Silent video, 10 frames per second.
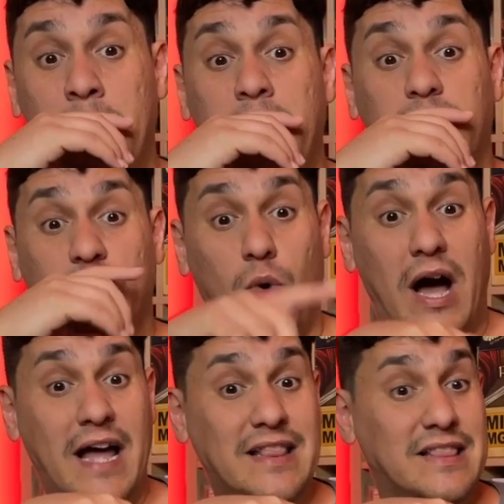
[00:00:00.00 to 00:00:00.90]
So
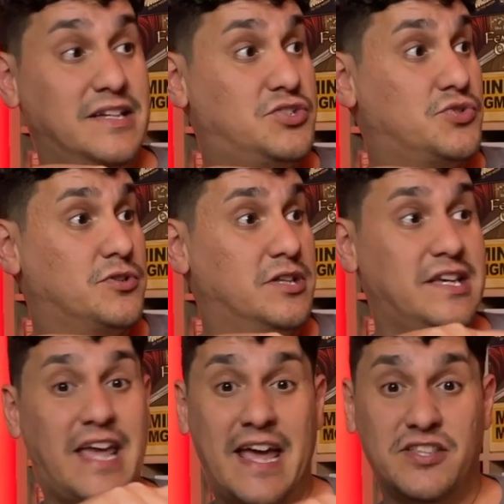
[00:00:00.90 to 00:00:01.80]
I literally
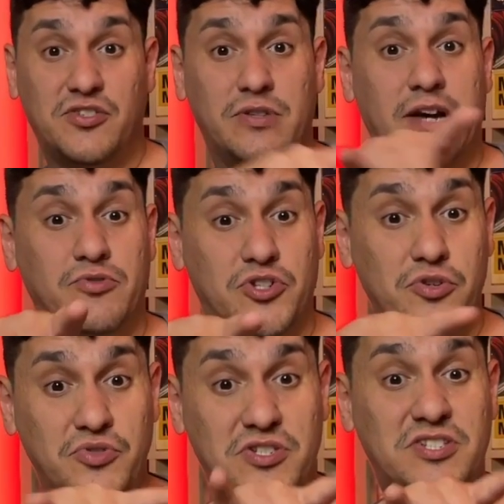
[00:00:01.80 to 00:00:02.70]
canceled out 2
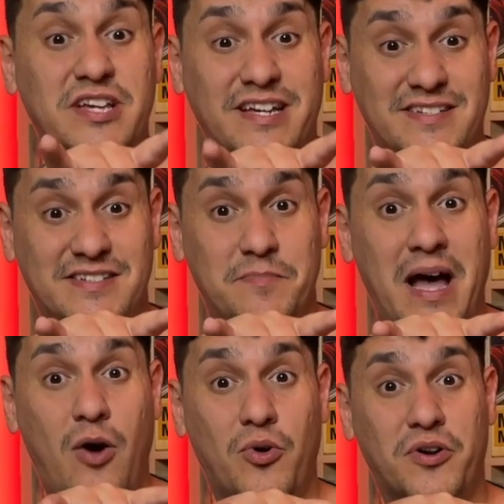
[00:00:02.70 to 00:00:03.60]

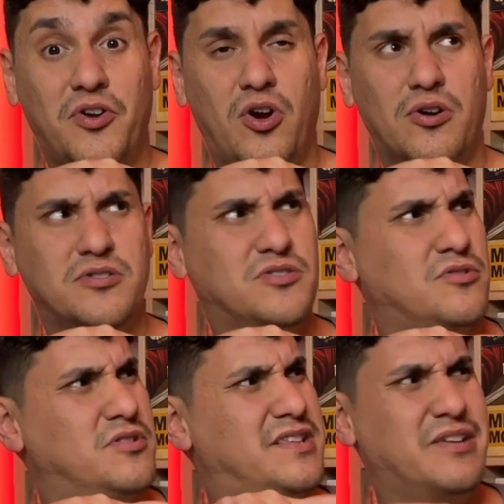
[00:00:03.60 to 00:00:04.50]
6-powered cards, or
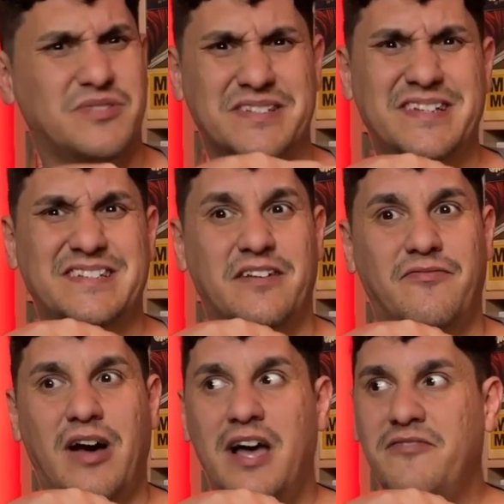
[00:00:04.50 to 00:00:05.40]
I think it was a 6 and a
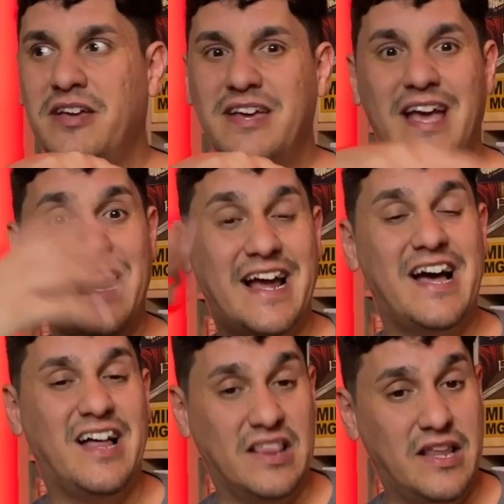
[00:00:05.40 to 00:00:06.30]
5, and I got
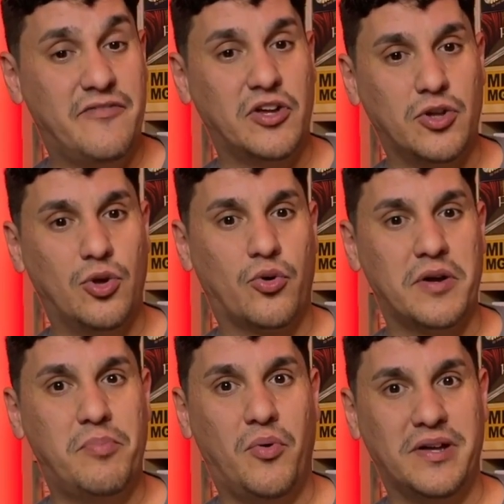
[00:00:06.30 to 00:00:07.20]
11 glory
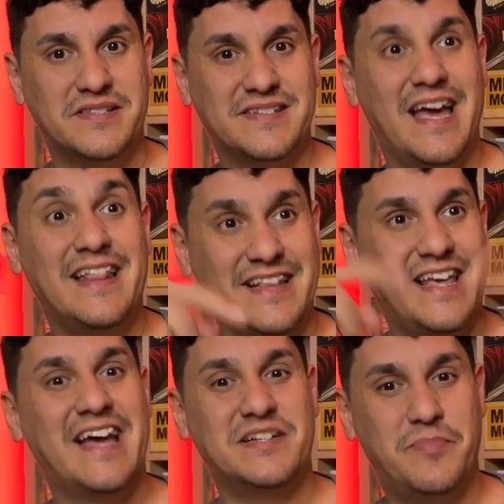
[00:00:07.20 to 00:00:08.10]
points, and then they
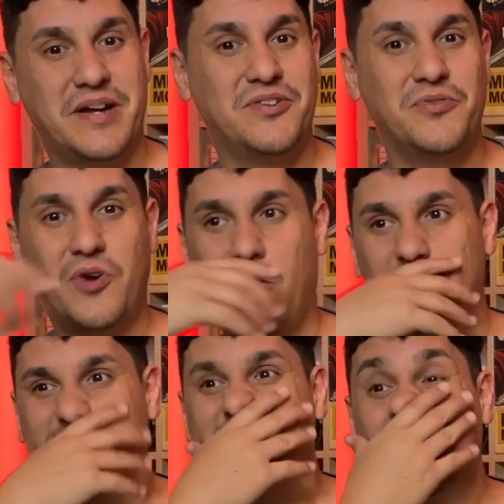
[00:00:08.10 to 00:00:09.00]
had to pick new
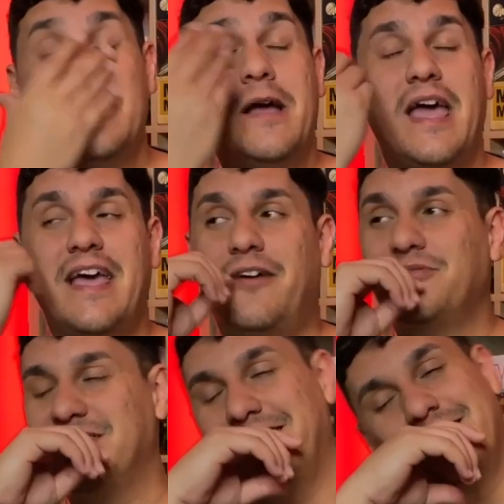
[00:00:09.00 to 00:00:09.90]
cards. And I was
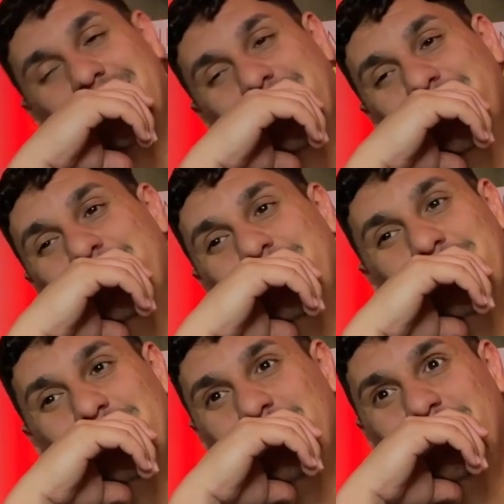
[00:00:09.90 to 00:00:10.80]
like, dude,
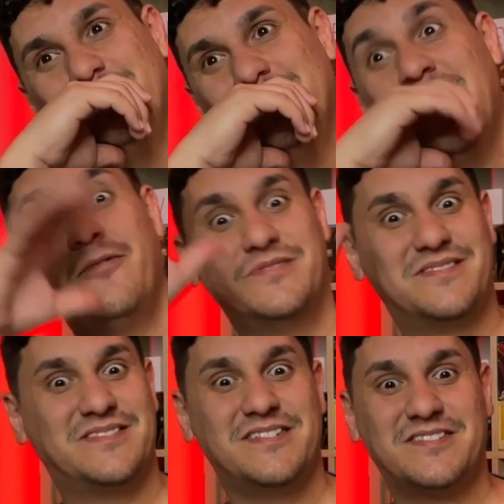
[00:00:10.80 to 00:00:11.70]
that was
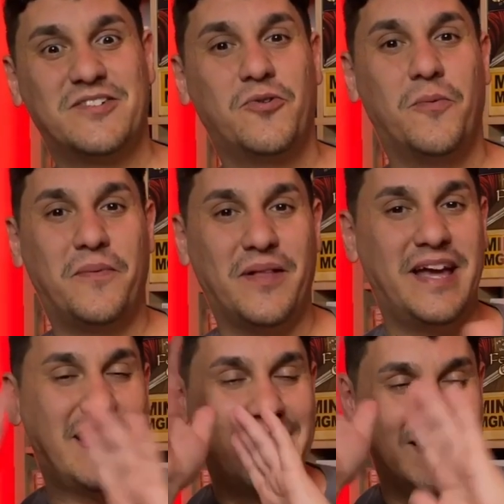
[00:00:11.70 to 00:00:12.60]
such a cool play,
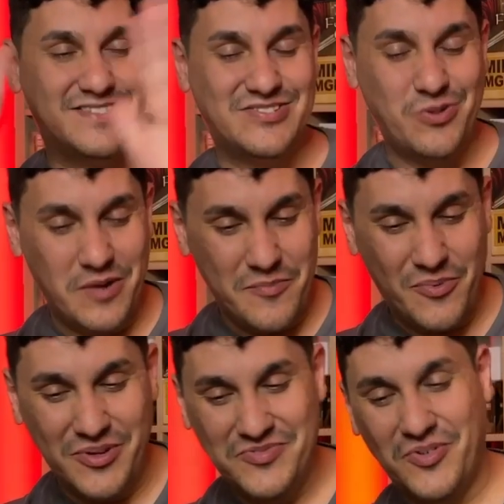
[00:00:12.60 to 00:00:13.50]
and I got so many
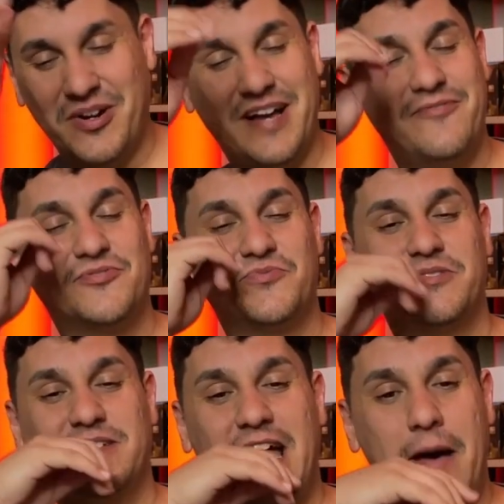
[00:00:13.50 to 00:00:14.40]
points for it. I was
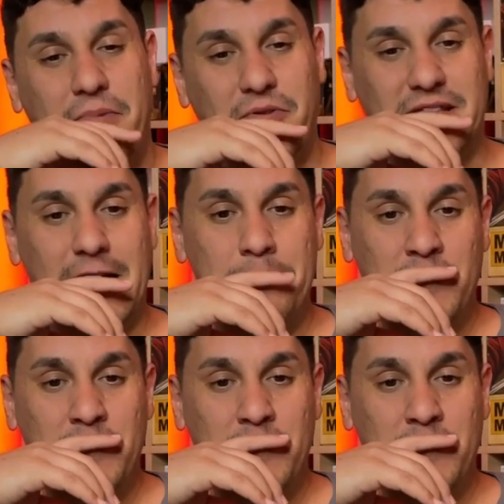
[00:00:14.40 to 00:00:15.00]
really happy with that.